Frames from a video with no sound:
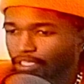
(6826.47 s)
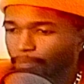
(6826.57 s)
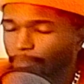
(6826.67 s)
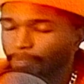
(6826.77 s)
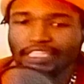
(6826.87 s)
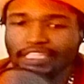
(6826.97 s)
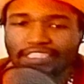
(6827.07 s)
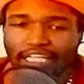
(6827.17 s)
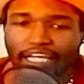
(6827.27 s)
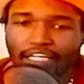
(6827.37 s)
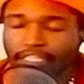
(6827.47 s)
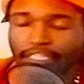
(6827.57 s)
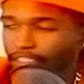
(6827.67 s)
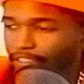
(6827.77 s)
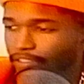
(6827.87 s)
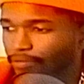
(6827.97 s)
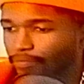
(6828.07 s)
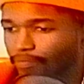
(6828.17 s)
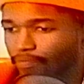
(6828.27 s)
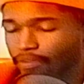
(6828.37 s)
Bees like honey,
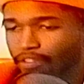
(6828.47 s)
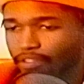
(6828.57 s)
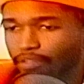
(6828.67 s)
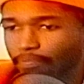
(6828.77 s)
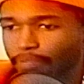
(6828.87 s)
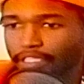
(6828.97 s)
but